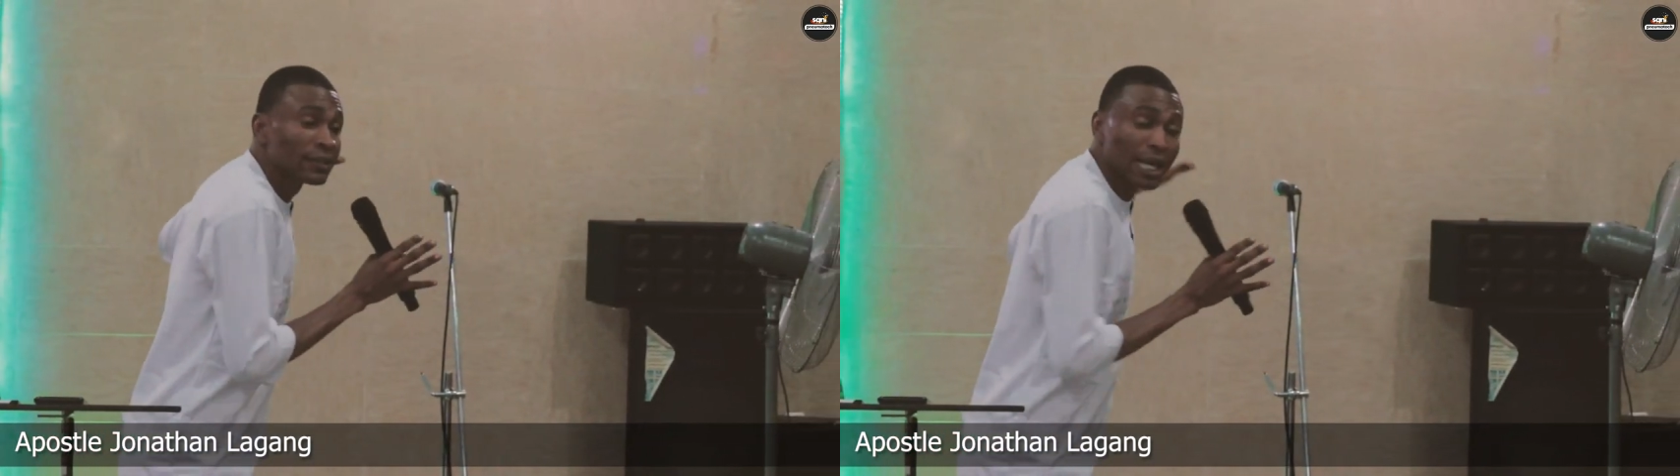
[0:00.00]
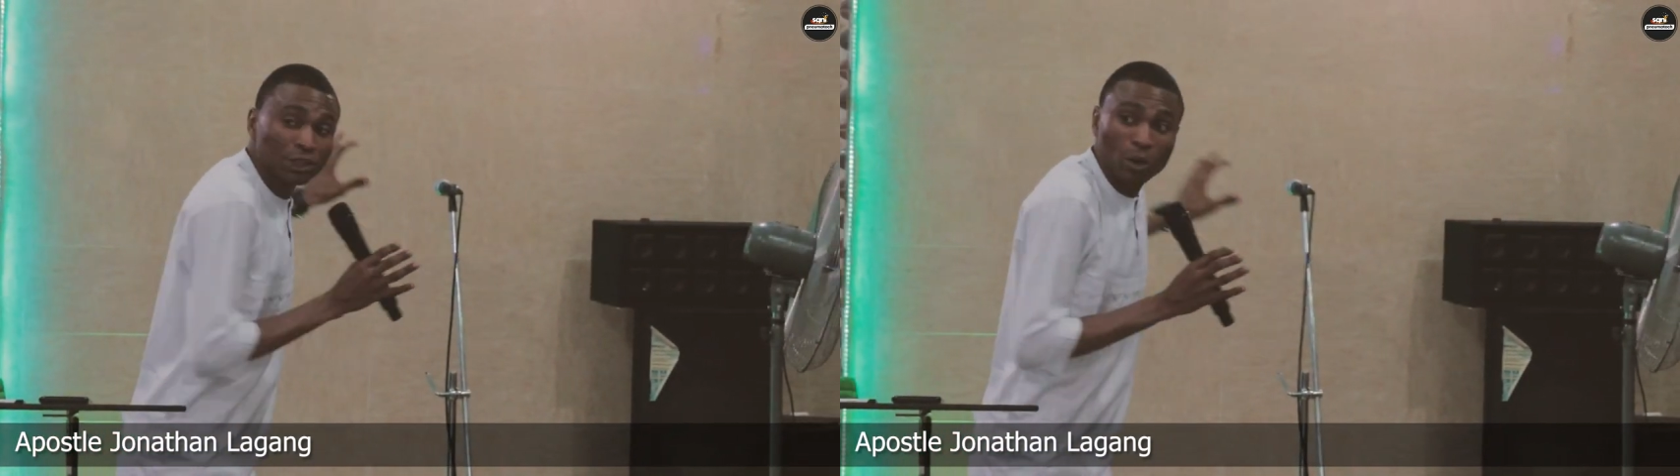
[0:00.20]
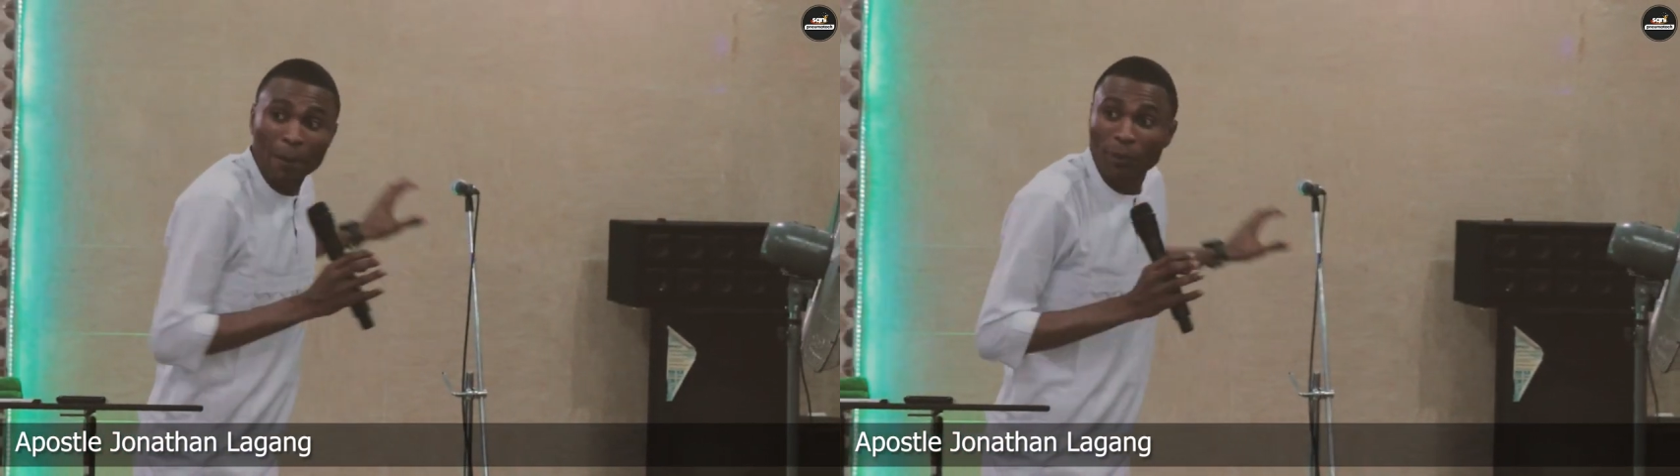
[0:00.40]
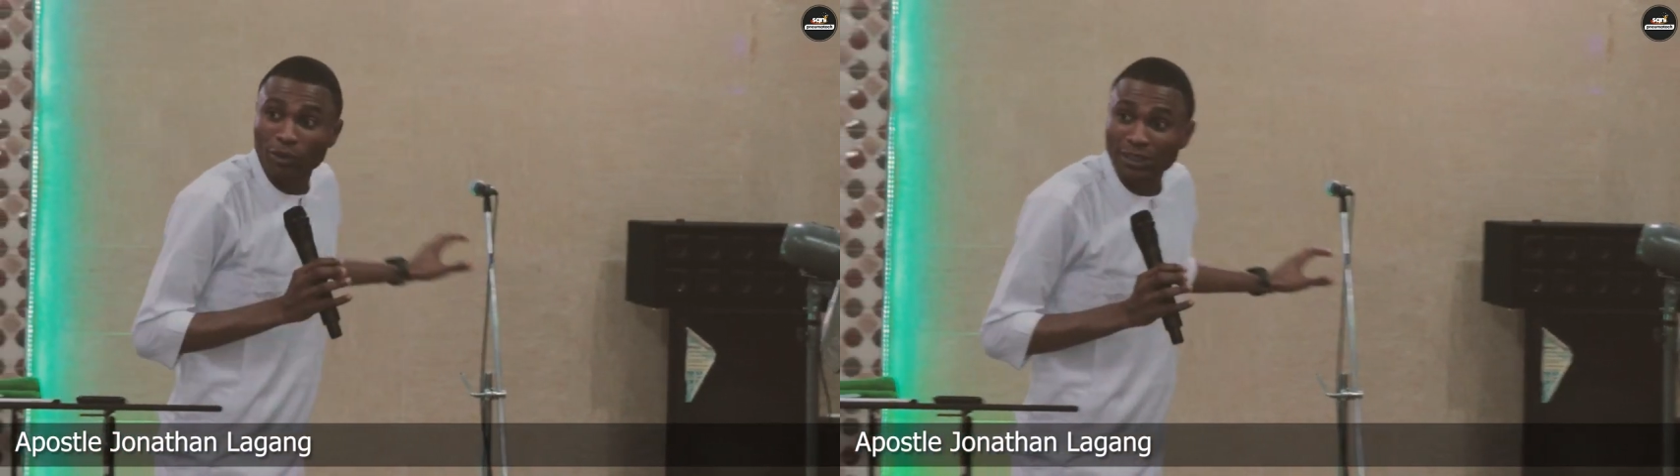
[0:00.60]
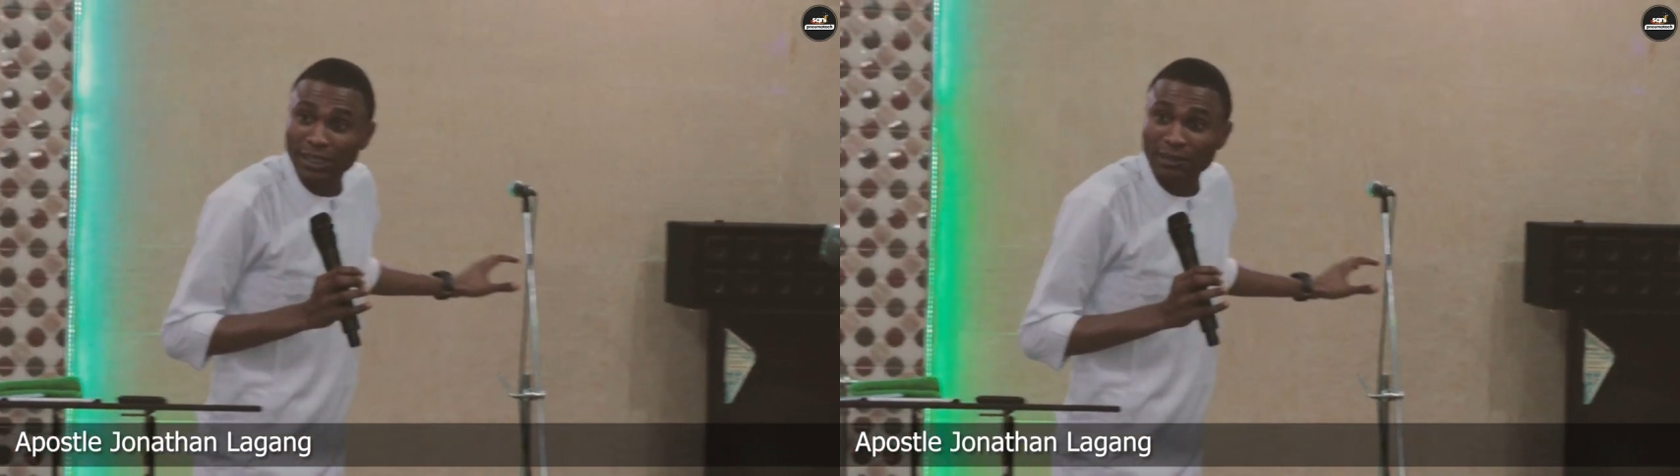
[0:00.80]
That's why
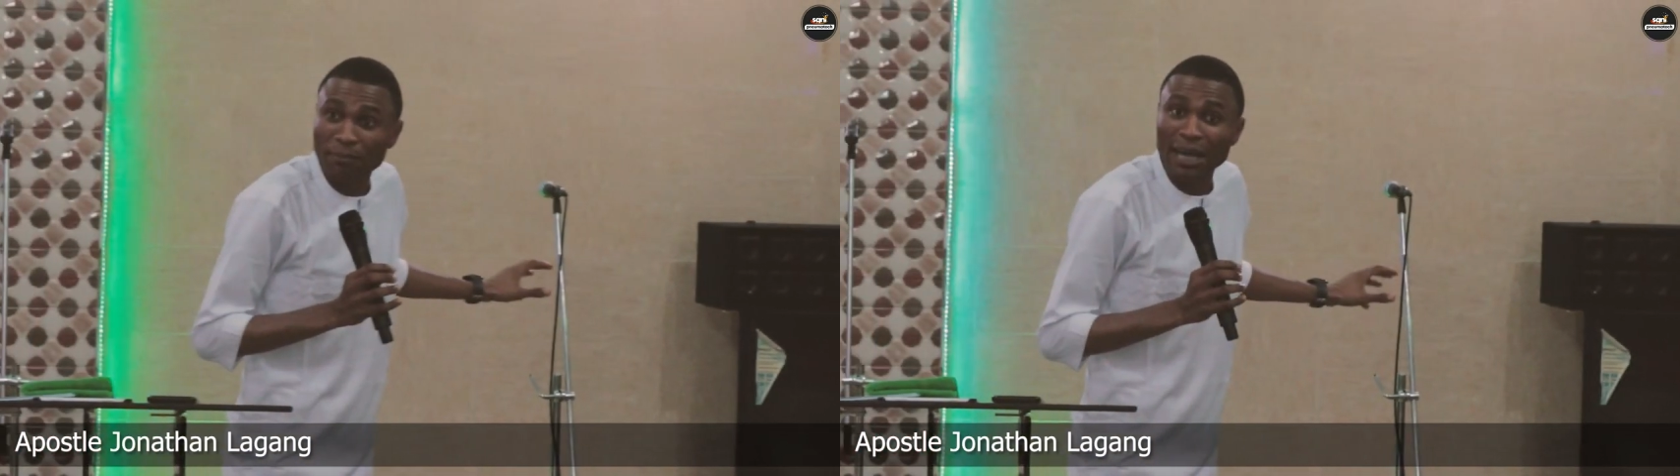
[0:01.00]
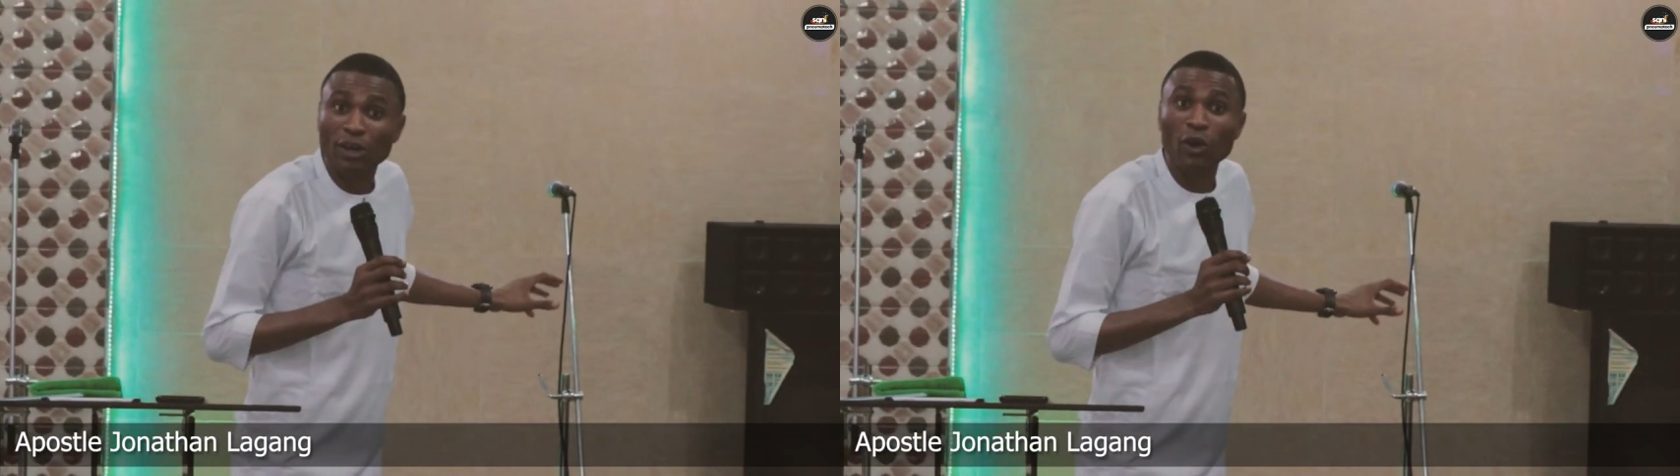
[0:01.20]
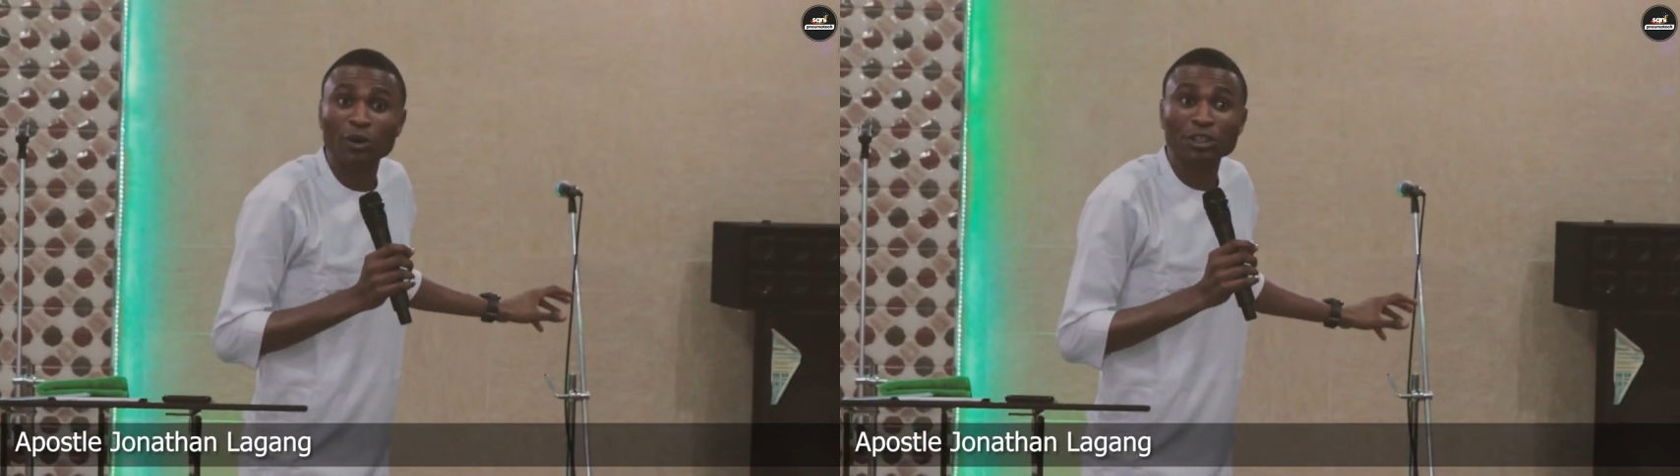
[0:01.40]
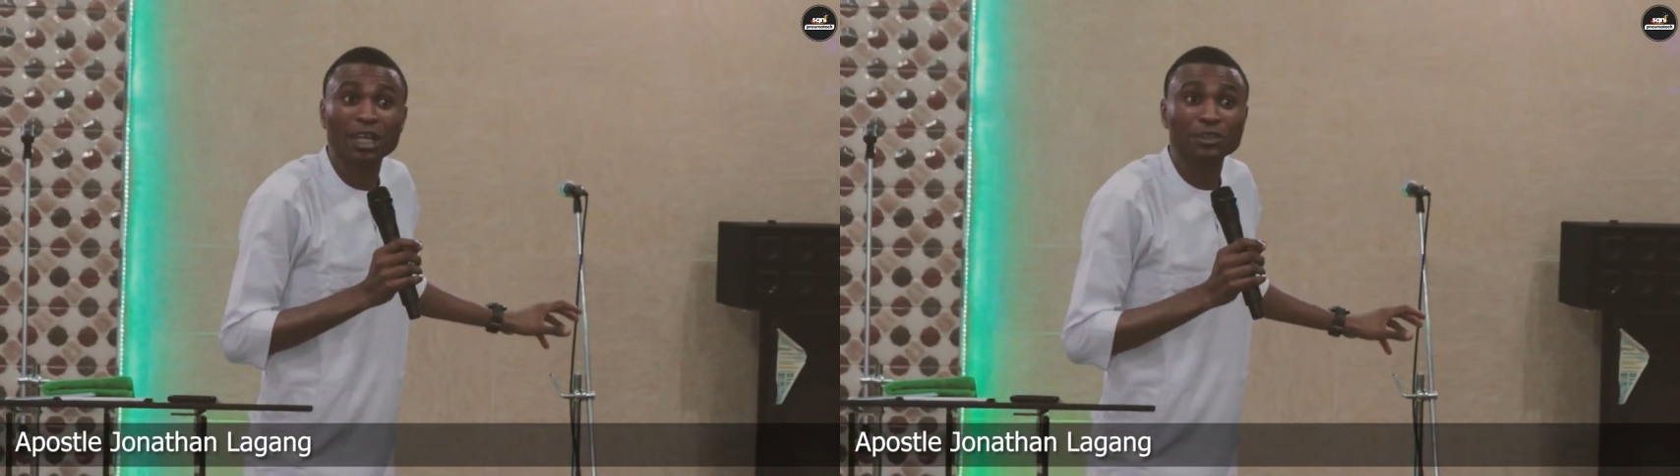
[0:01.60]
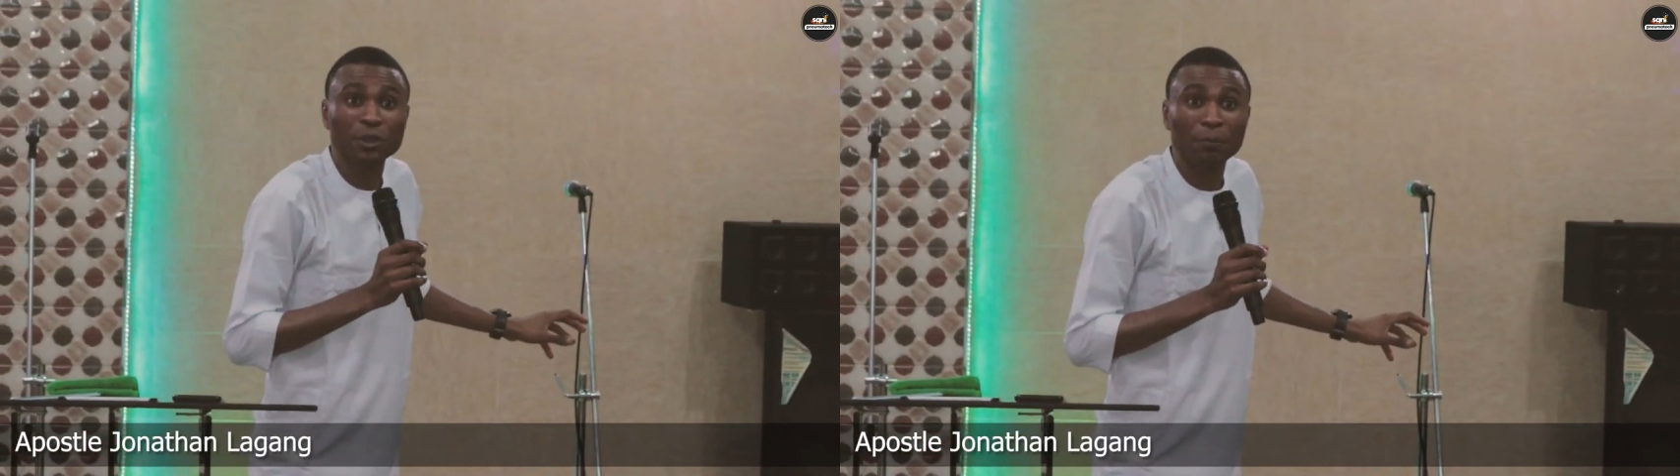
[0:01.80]
Paul says, my God
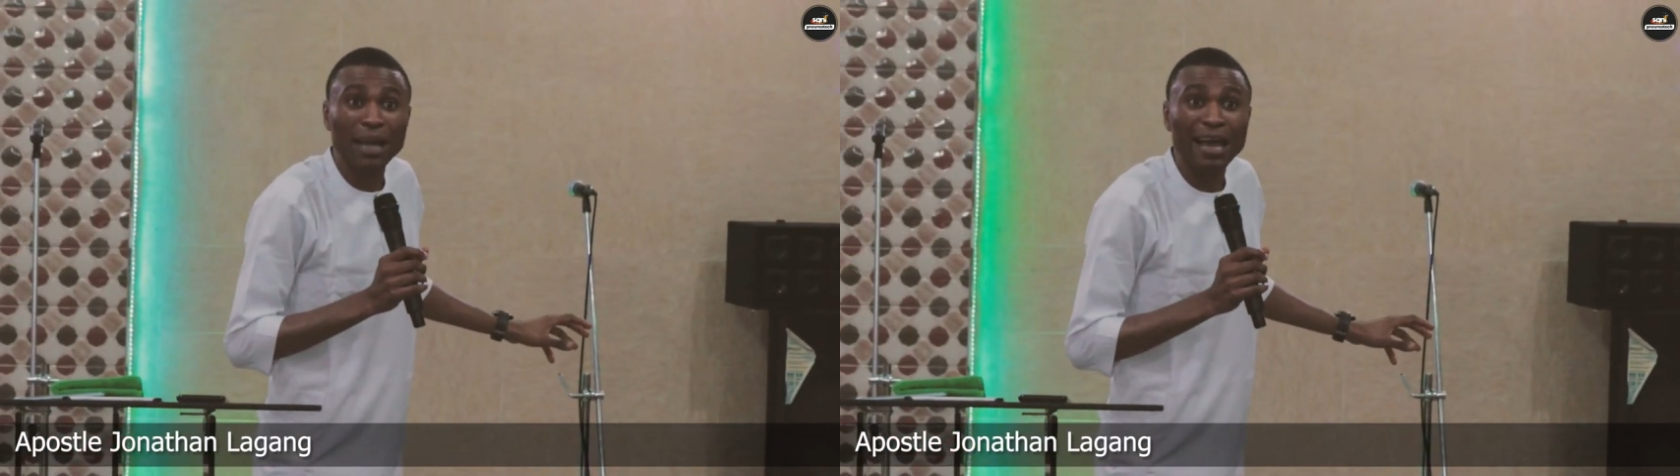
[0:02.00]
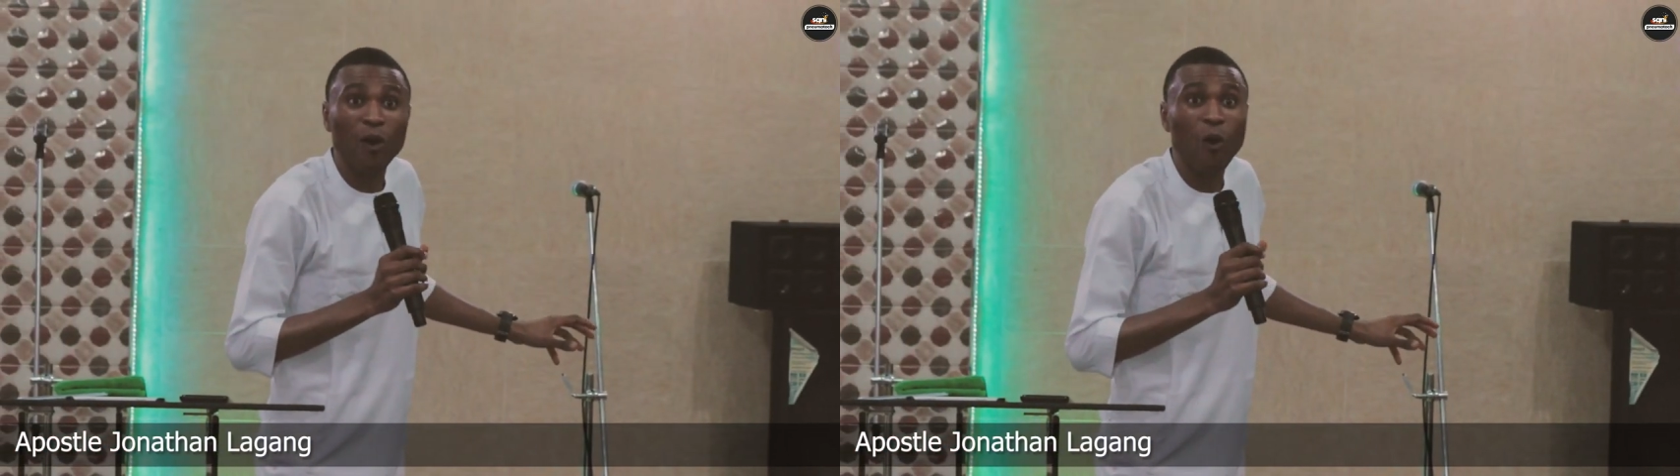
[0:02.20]
shall supply